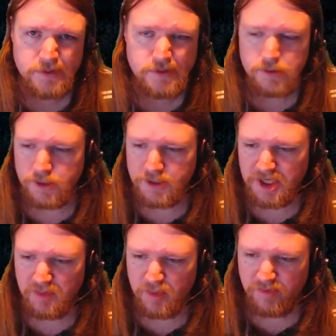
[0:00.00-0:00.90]
Did
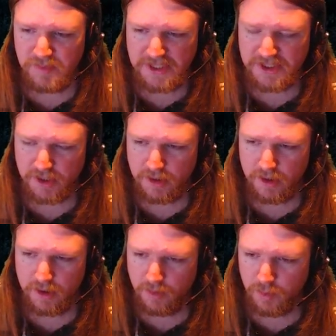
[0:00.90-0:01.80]
take a bit of a beating in
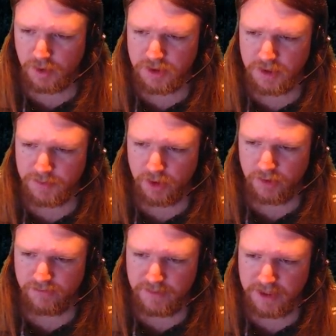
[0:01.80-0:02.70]
there, and we used up a lot
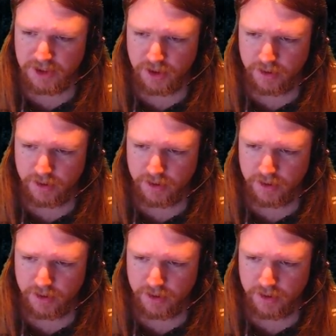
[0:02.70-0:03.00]
of our magic.